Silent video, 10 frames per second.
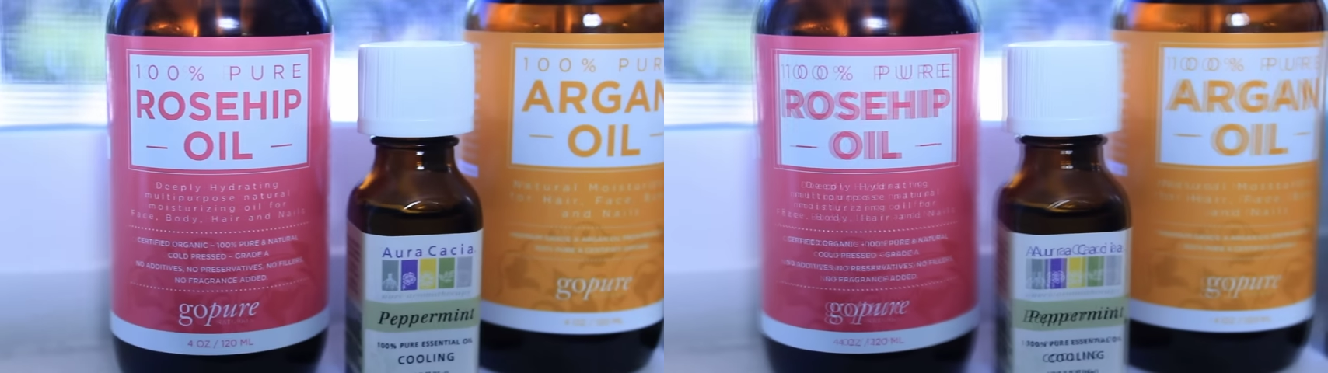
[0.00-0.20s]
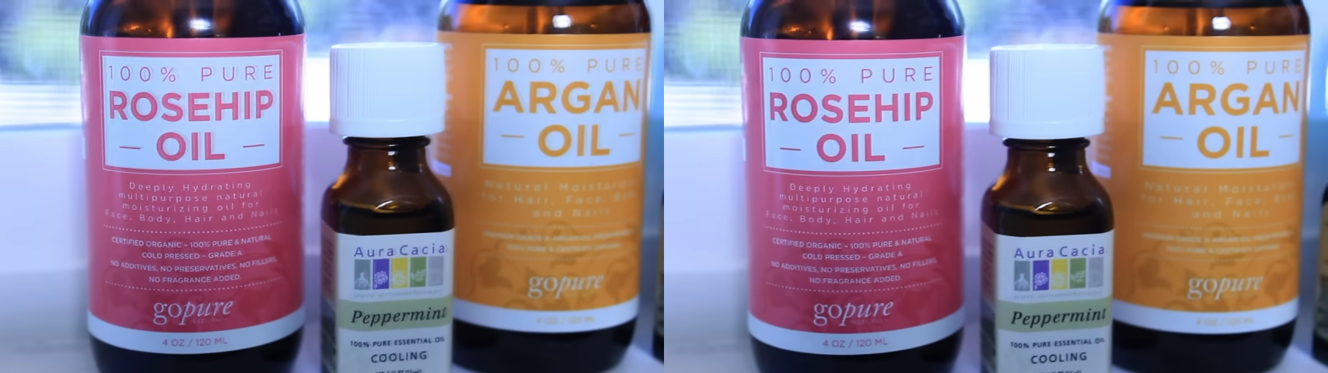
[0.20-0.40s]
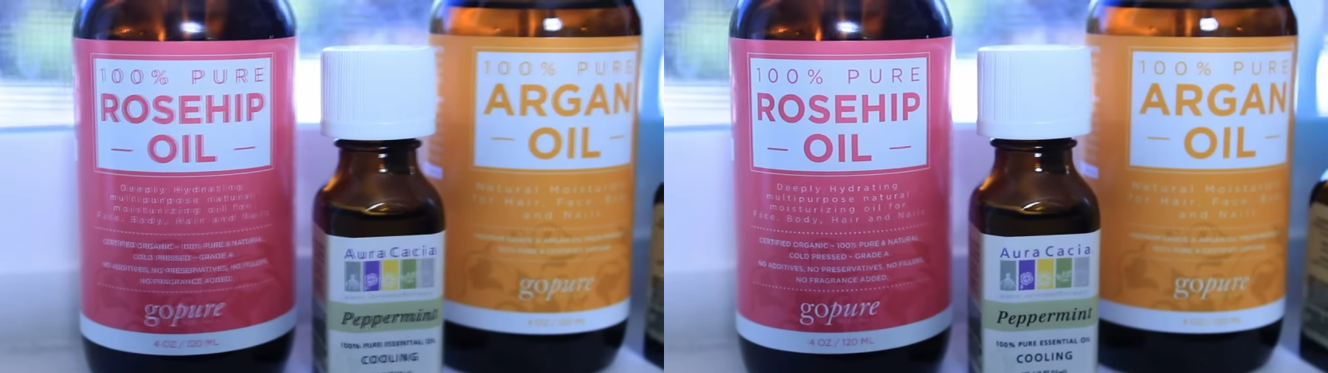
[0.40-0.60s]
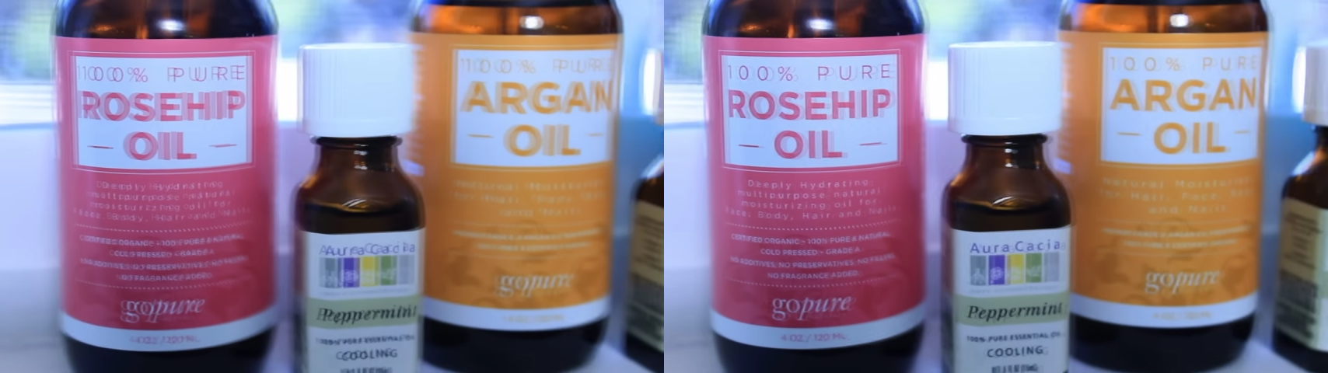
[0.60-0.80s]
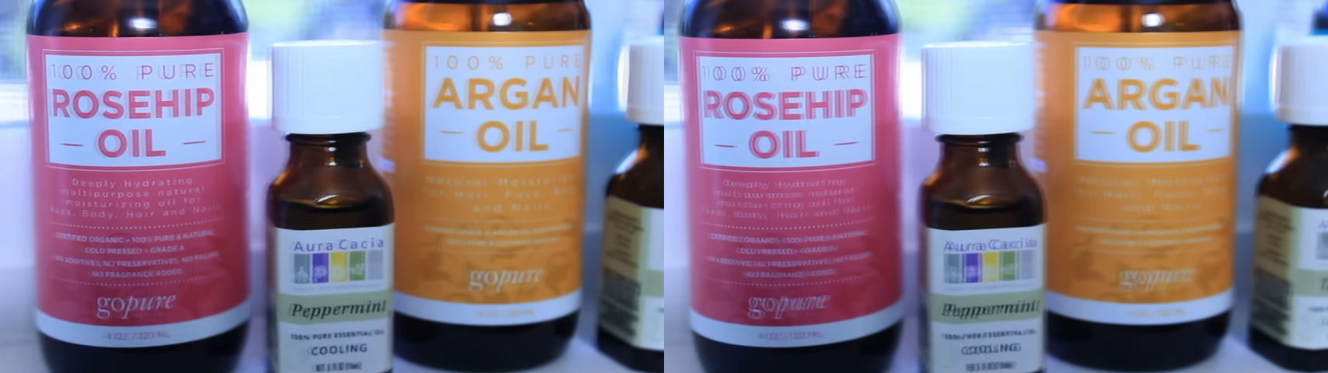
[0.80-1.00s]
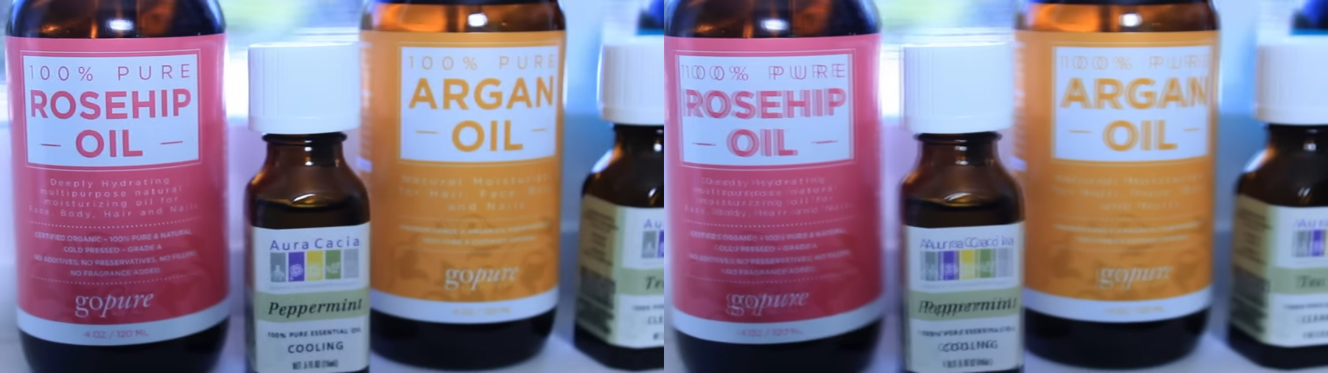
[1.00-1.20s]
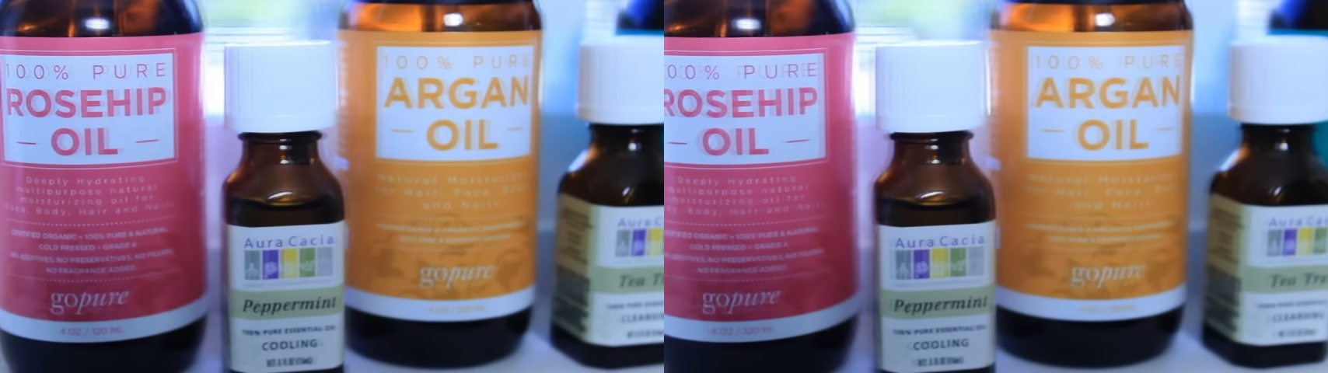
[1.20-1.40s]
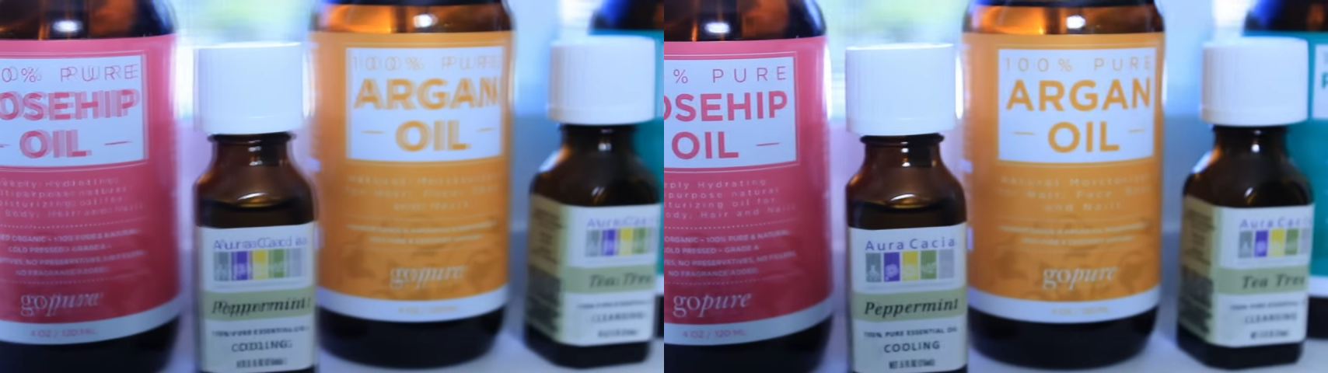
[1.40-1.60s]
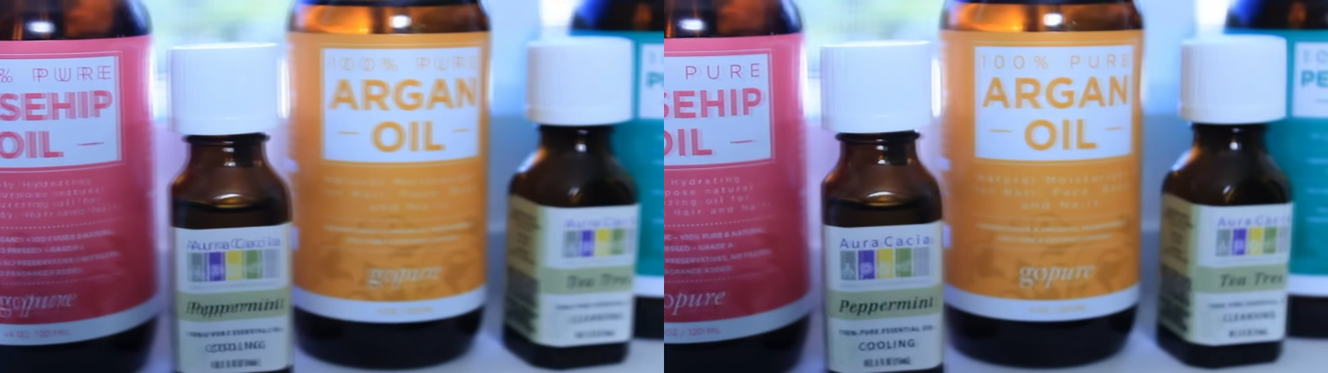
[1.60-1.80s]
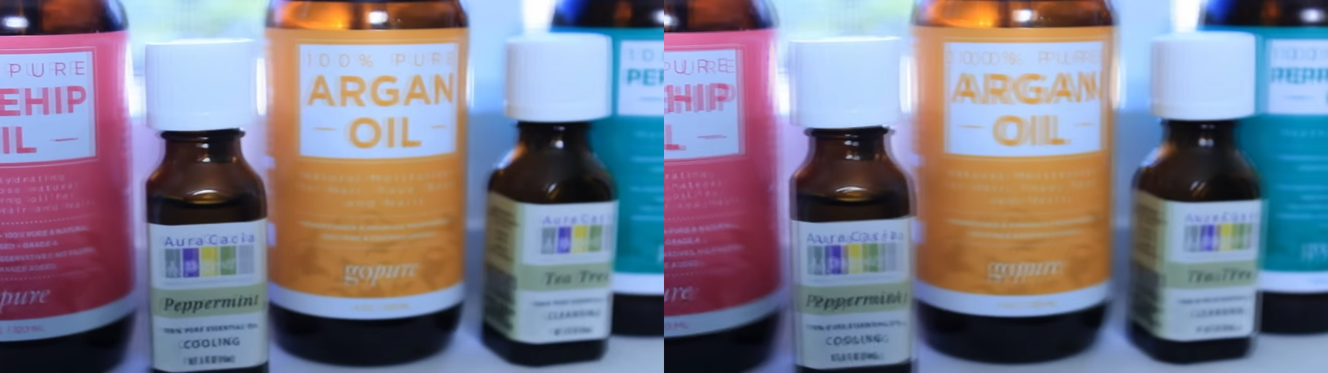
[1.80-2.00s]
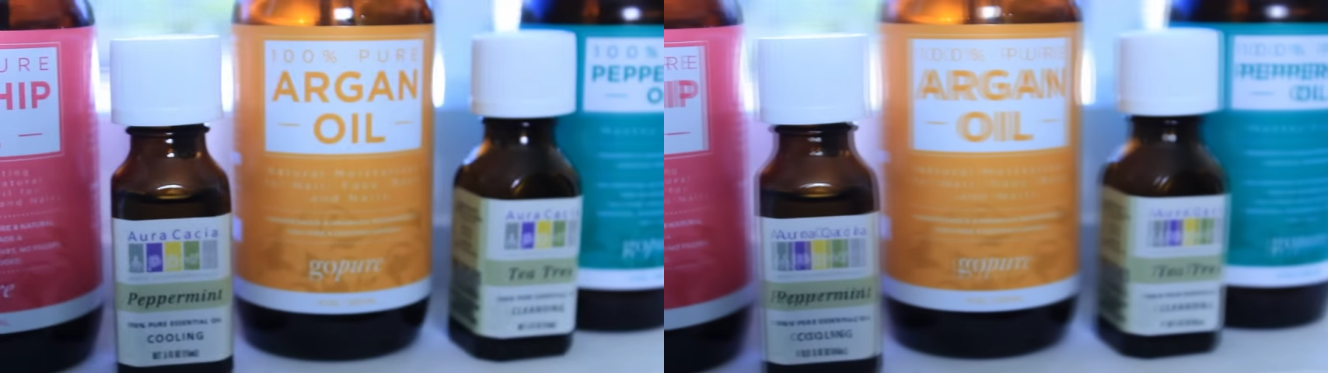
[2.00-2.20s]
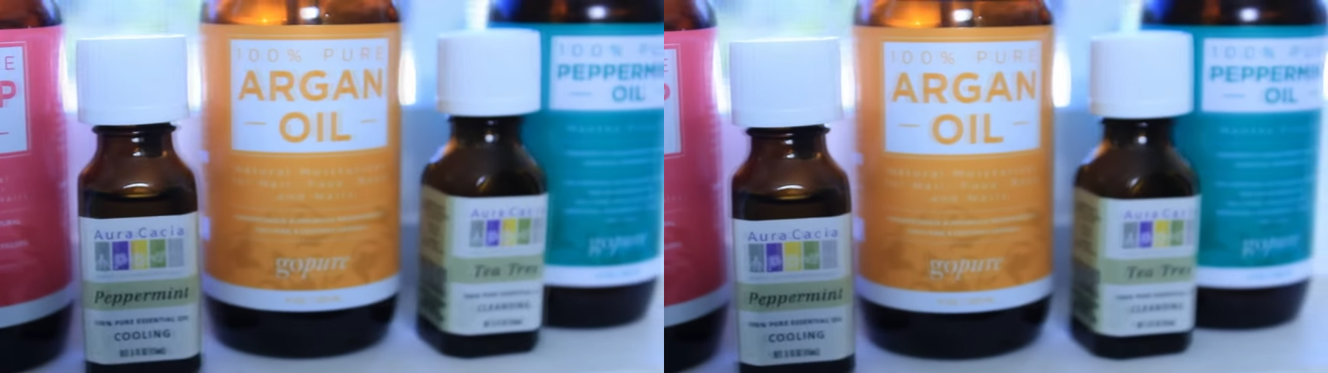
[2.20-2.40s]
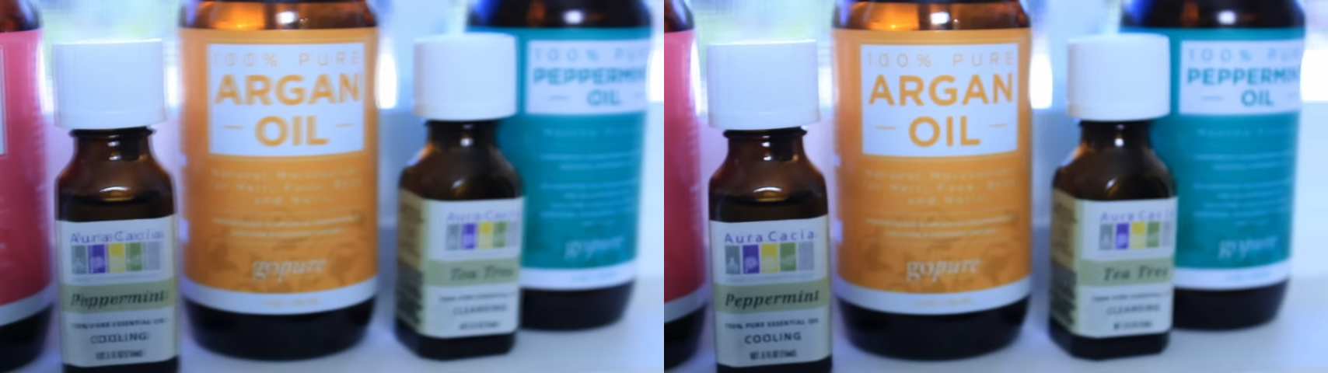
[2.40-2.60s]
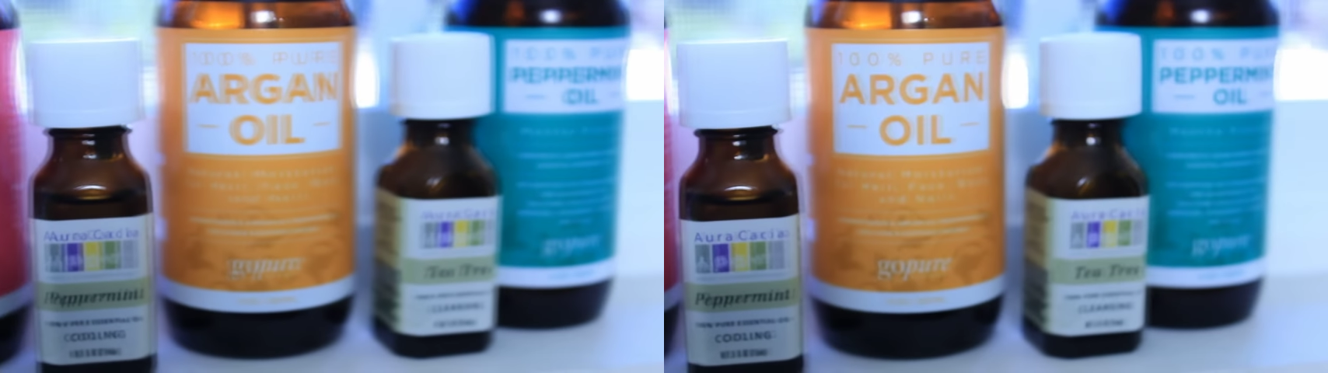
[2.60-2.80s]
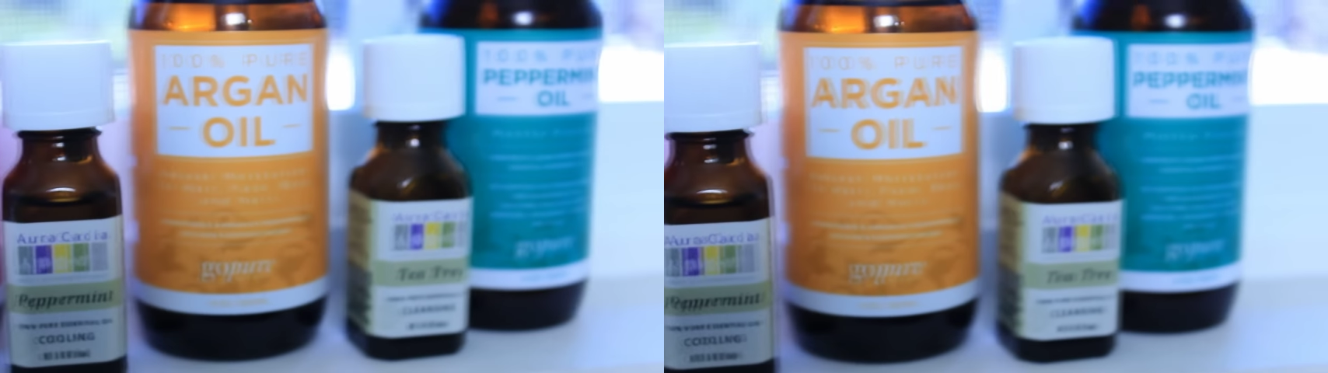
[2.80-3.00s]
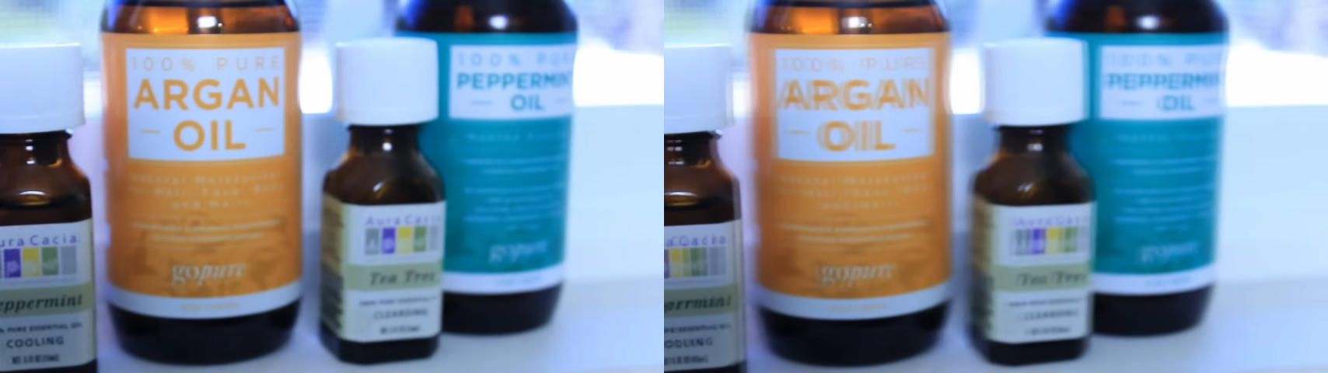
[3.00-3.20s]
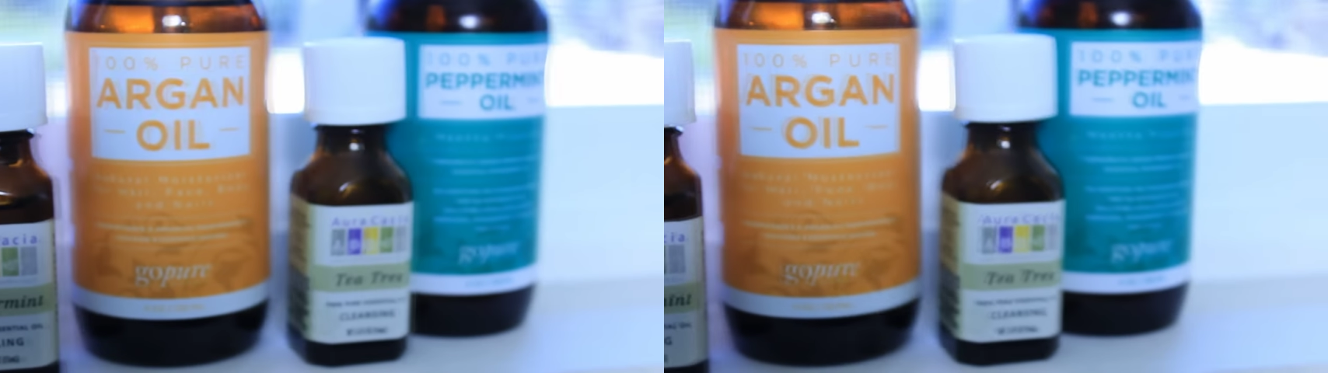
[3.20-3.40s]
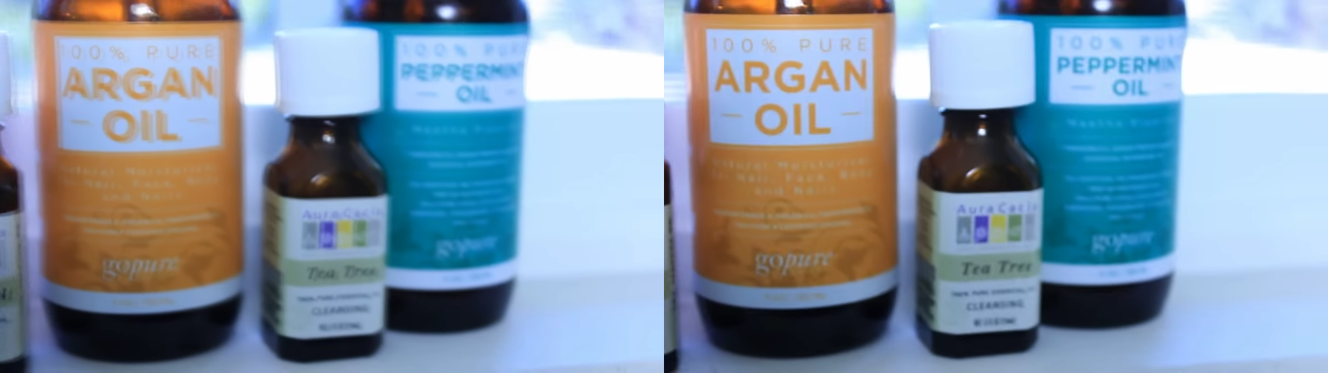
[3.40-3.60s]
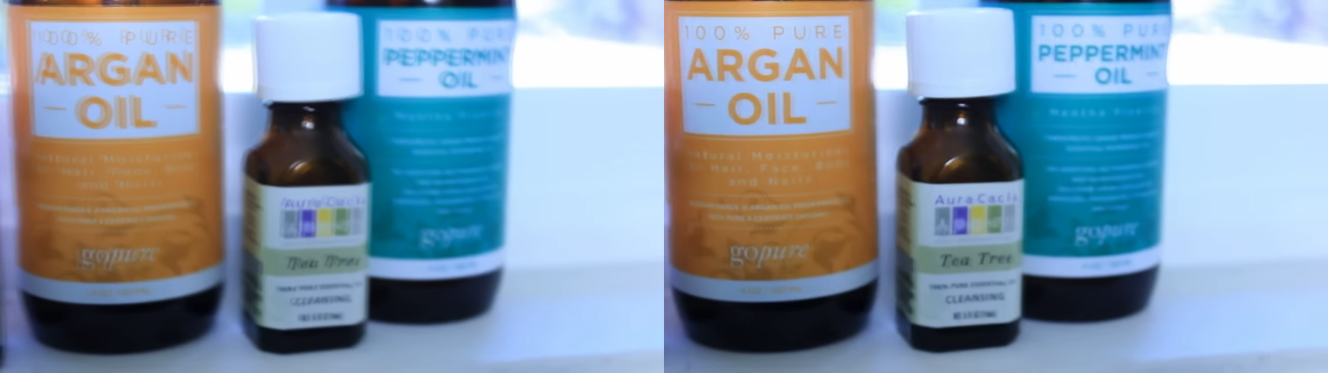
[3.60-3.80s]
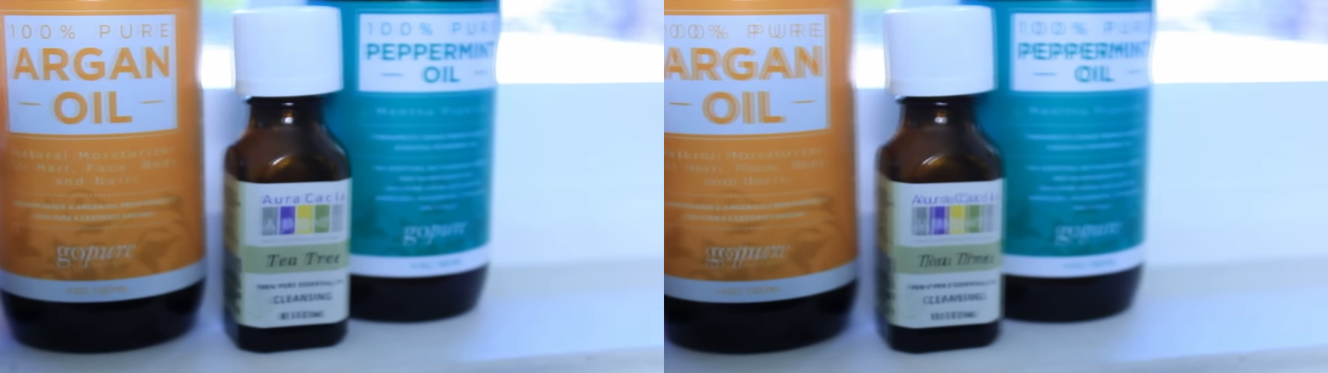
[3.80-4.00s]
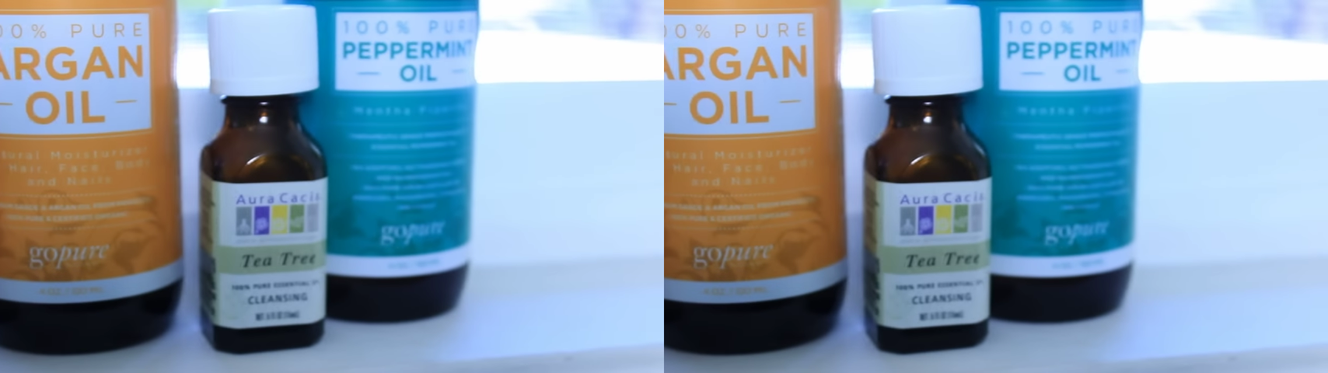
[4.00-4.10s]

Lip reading: Nobody's mouth can be seen.